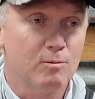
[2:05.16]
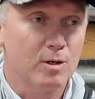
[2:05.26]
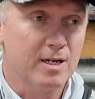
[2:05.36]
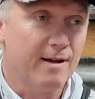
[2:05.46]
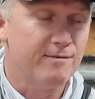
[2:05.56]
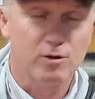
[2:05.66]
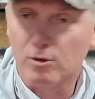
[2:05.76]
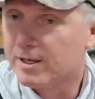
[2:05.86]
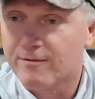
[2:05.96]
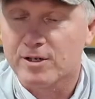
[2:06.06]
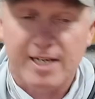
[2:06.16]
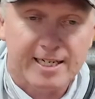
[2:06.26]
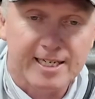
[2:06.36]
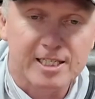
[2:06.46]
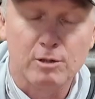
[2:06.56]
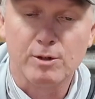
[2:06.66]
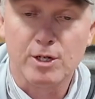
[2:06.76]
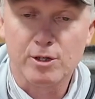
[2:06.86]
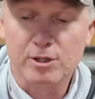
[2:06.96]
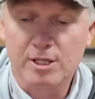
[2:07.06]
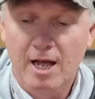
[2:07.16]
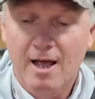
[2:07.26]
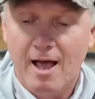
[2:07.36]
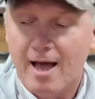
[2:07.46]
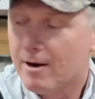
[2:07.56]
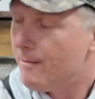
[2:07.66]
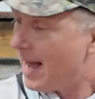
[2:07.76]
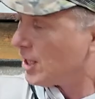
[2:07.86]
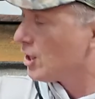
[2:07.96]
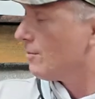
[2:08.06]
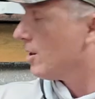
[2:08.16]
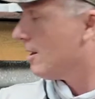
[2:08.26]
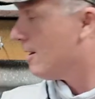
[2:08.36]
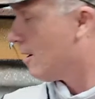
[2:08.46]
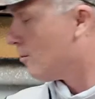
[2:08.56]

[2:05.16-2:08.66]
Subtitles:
what, for all the different techniques that we used. And I matched them with a